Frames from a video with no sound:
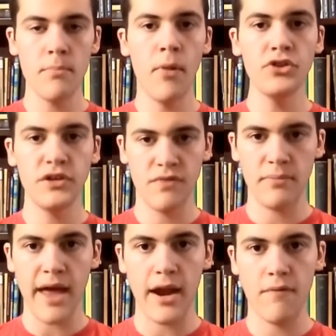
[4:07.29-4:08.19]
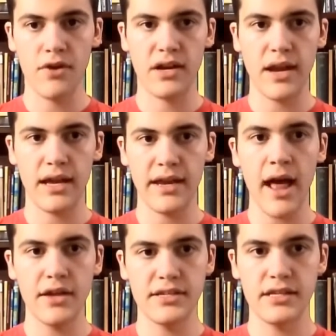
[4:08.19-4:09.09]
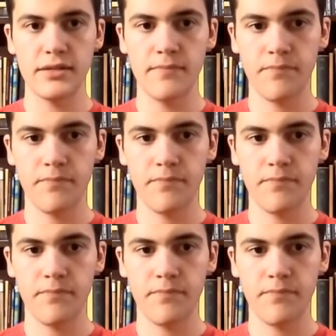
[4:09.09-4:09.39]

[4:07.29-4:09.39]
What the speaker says: multi-frame data for kinetic analysis.